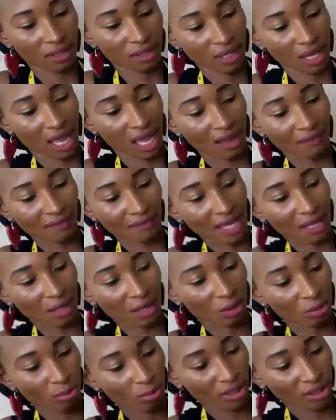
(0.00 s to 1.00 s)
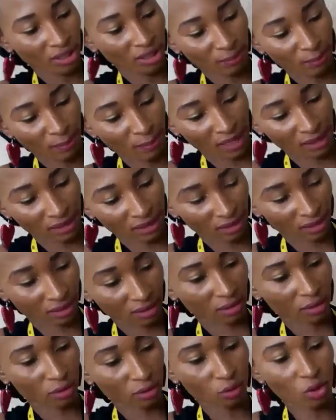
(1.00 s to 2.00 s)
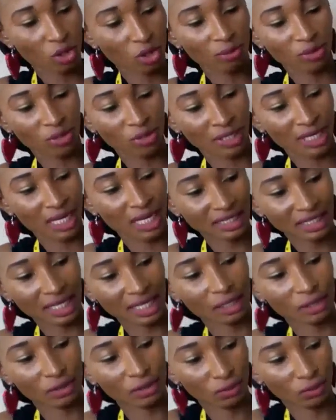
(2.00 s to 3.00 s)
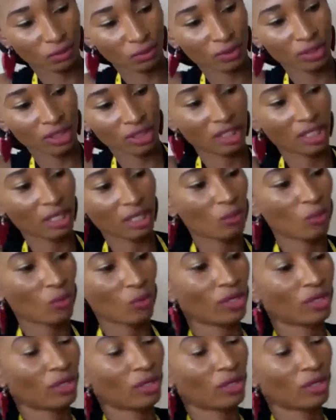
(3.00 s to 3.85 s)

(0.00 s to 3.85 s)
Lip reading: After gumming this part, you gum the other side too the same way.